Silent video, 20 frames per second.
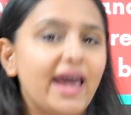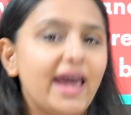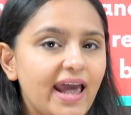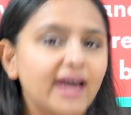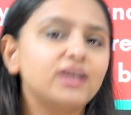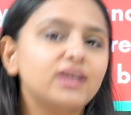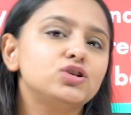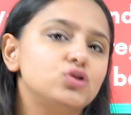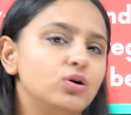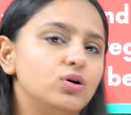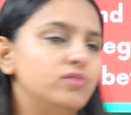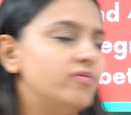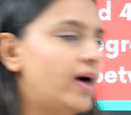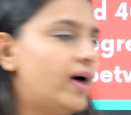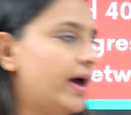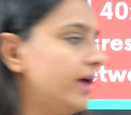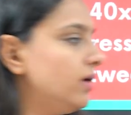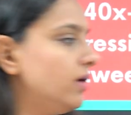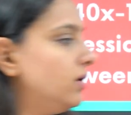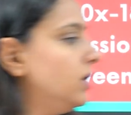x on
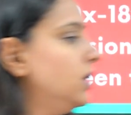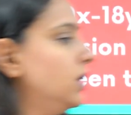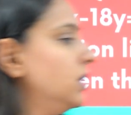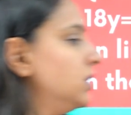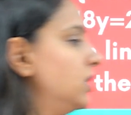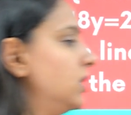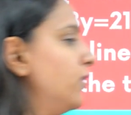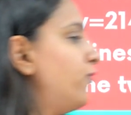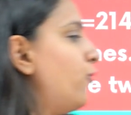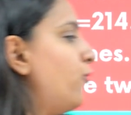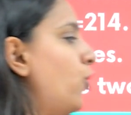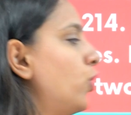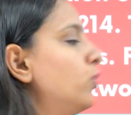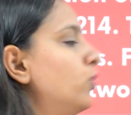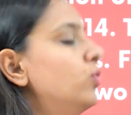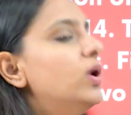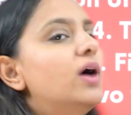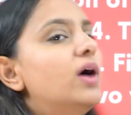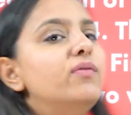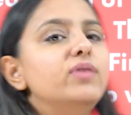y, the
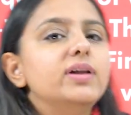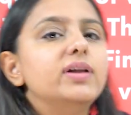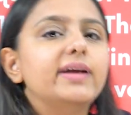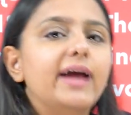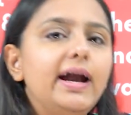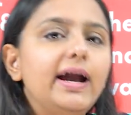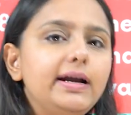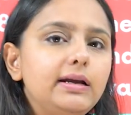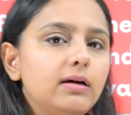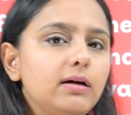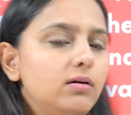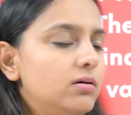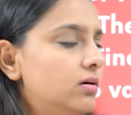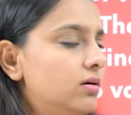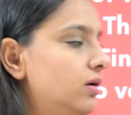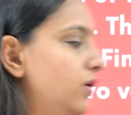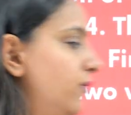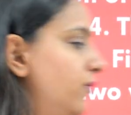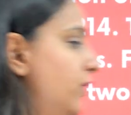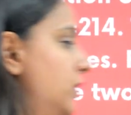formula will get
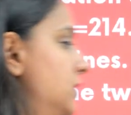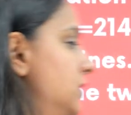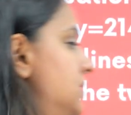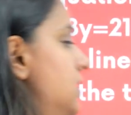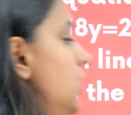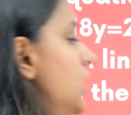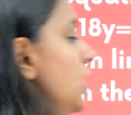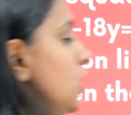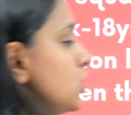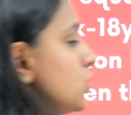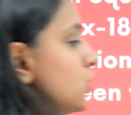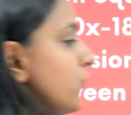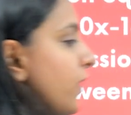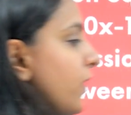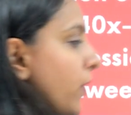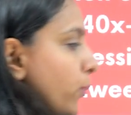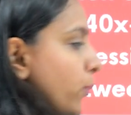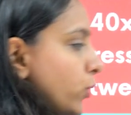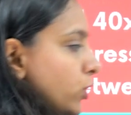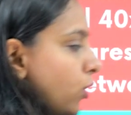reversed. So, if
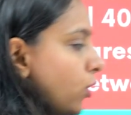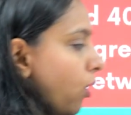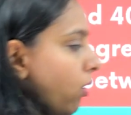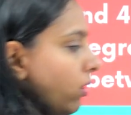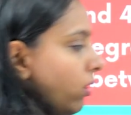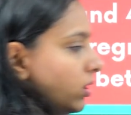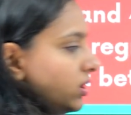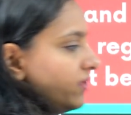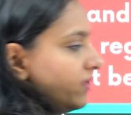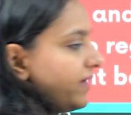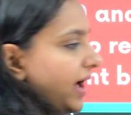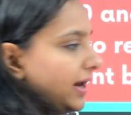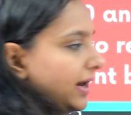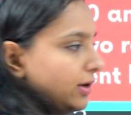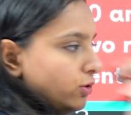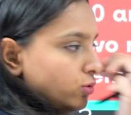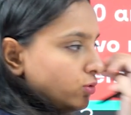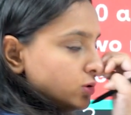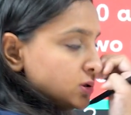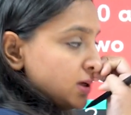I put all the
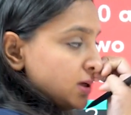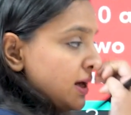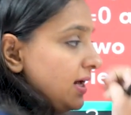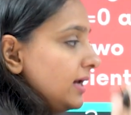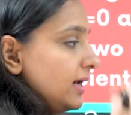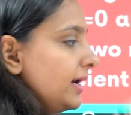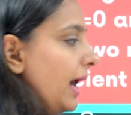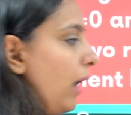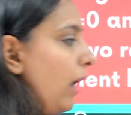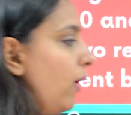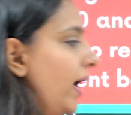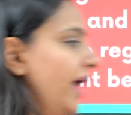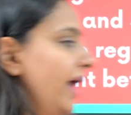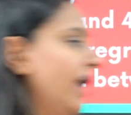values, now I